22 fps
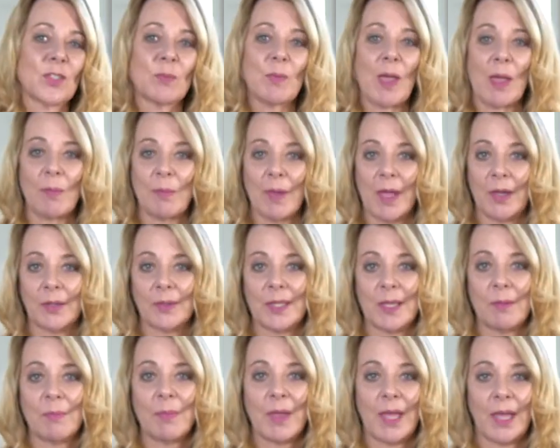to map out
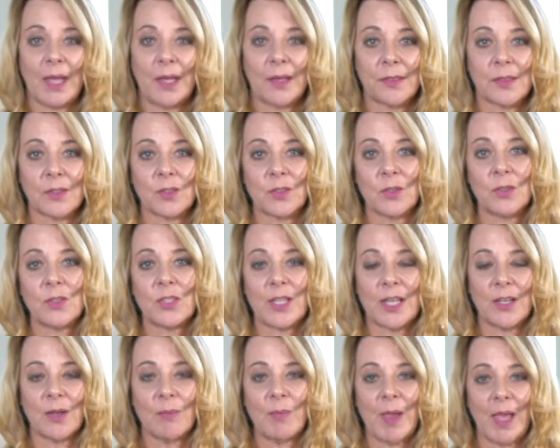their path to
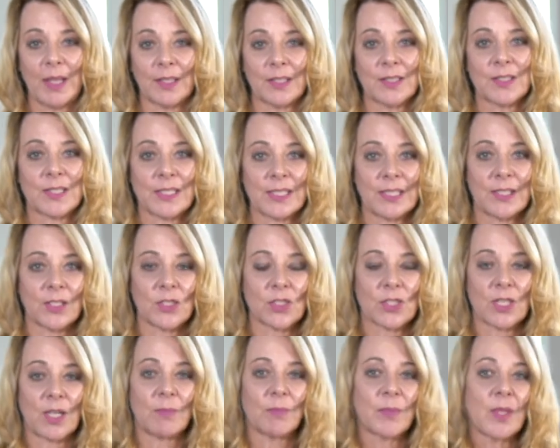gender-balanced
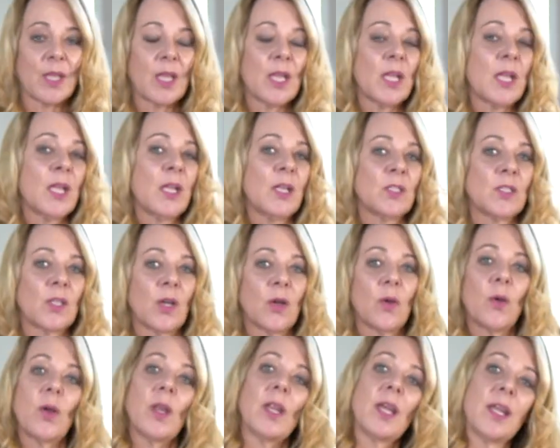leadership.
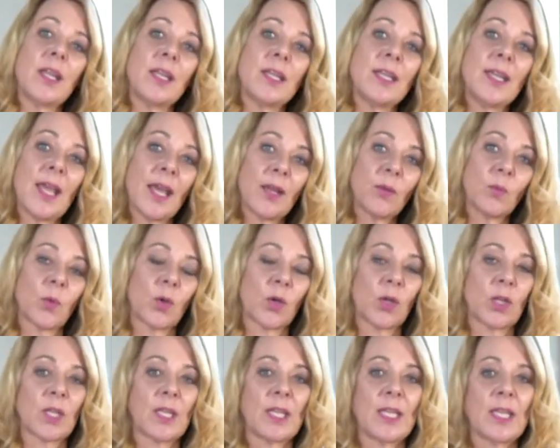So
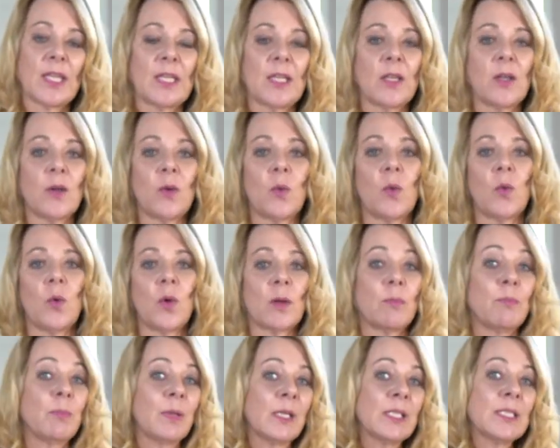networking or
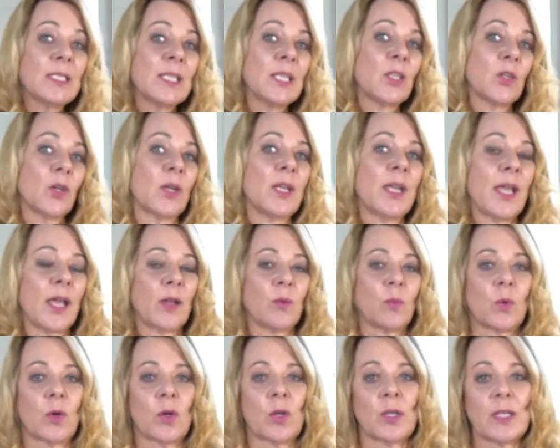building your
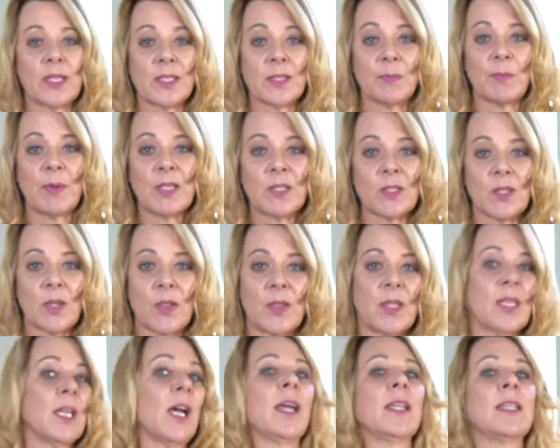network is based on
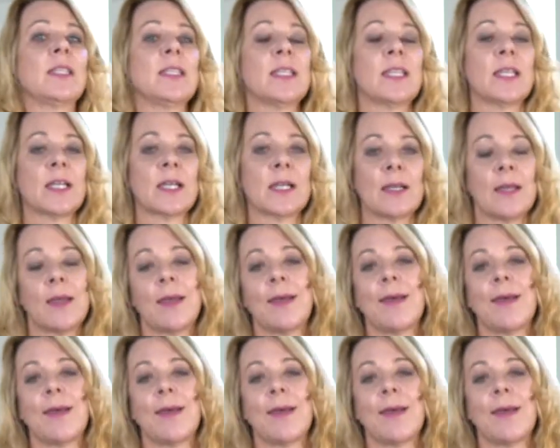the idea